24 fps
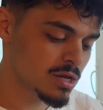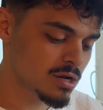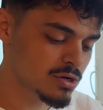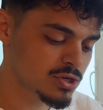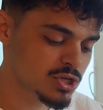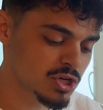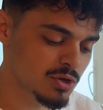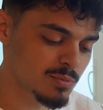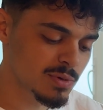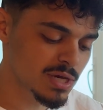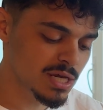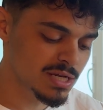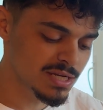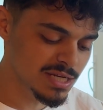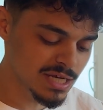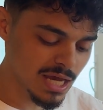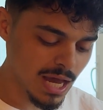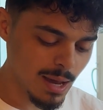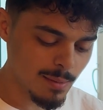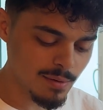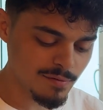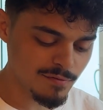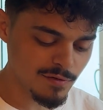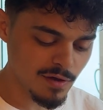Shoot me a
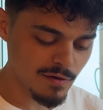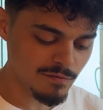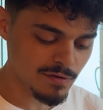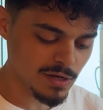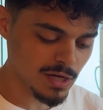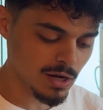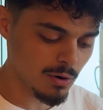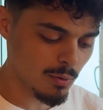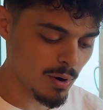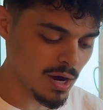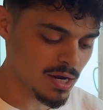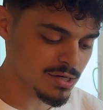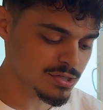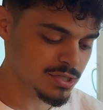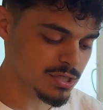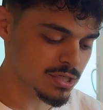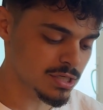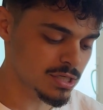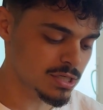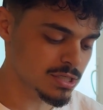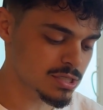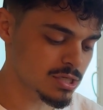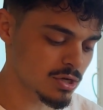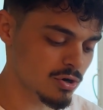DM if you have any
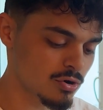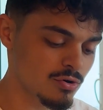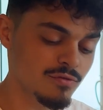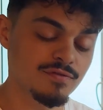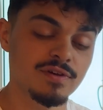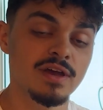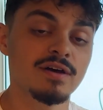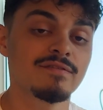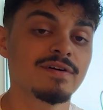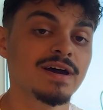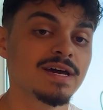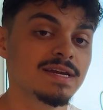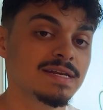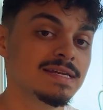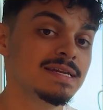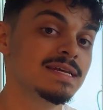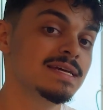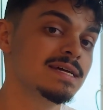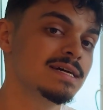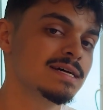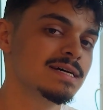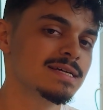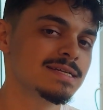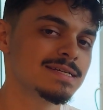questions or if you have
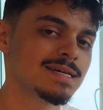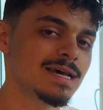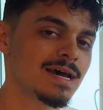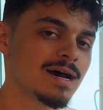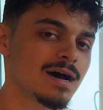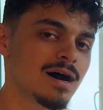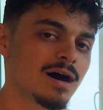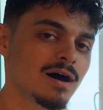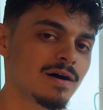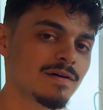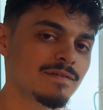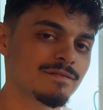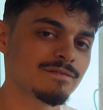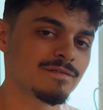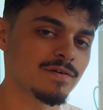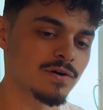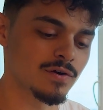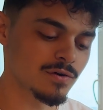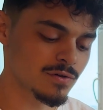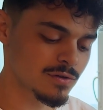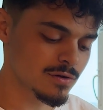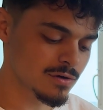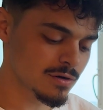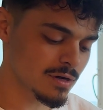ideas on
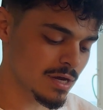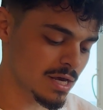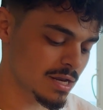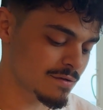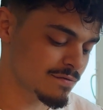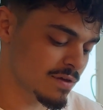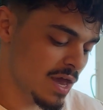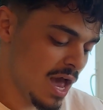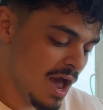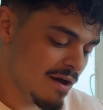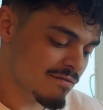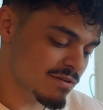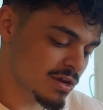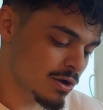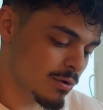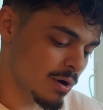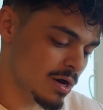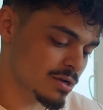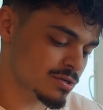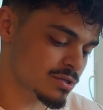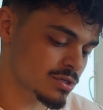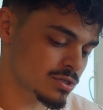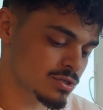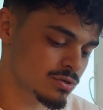further. And if you have any
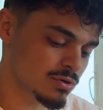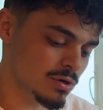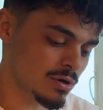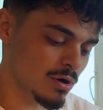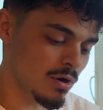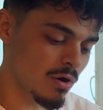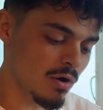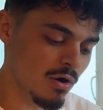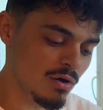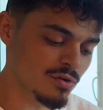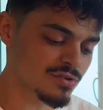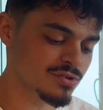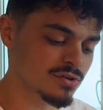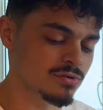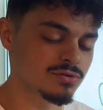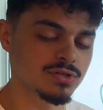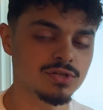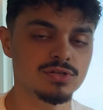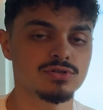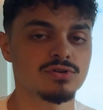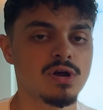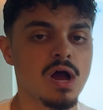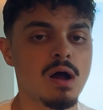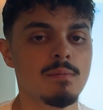questions, you can also
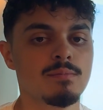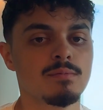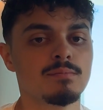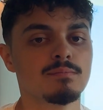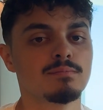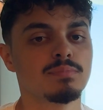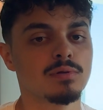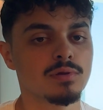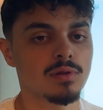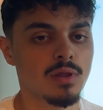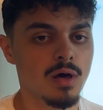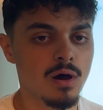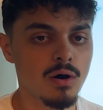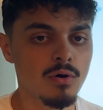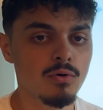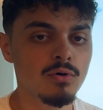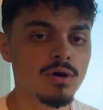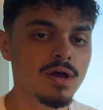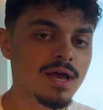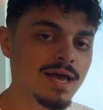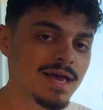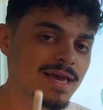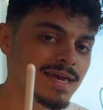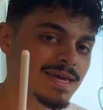just drop them
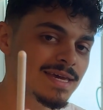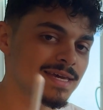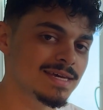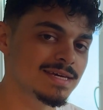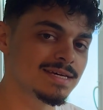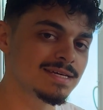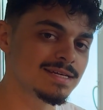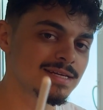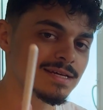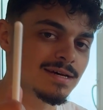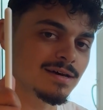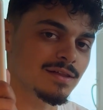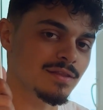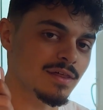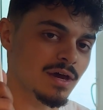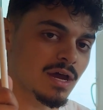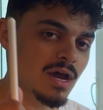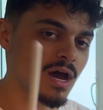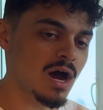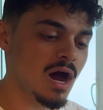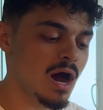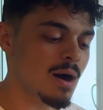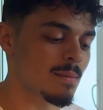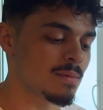below in the
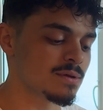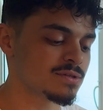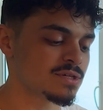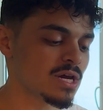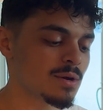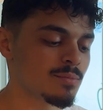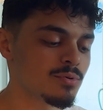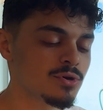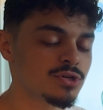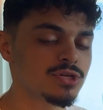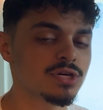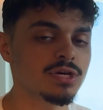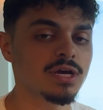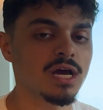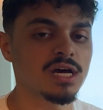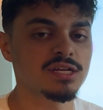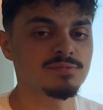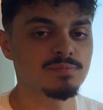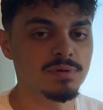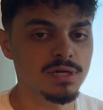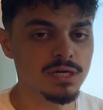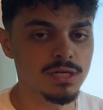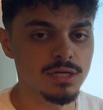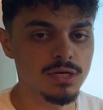comments. I appreciate you
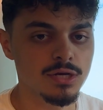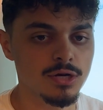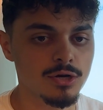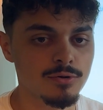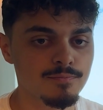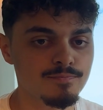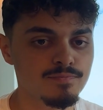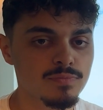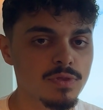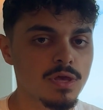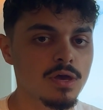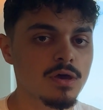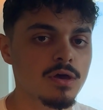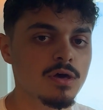guys being here.